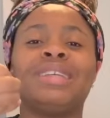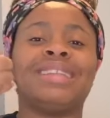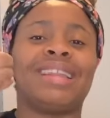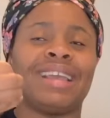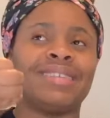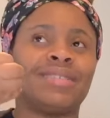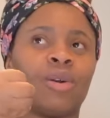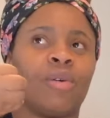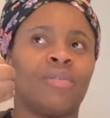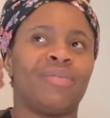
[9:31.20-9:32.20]
taste
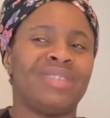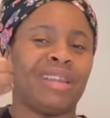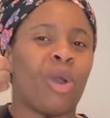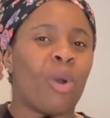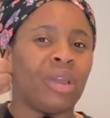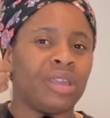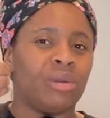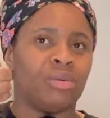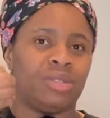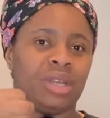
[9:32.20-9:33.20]
of the
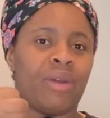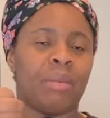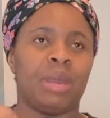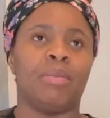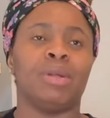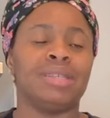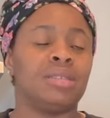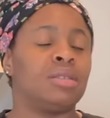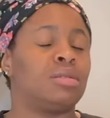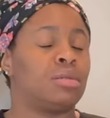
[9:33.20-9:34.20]
oil. Do you know what I mean? But
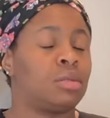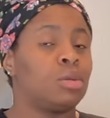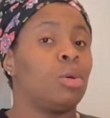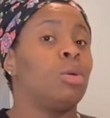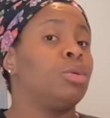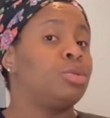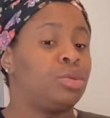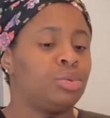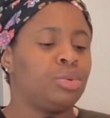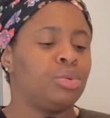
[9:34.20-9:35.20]
this is so
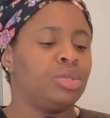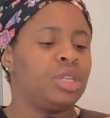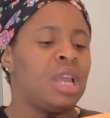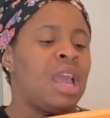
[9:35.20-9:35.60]
good.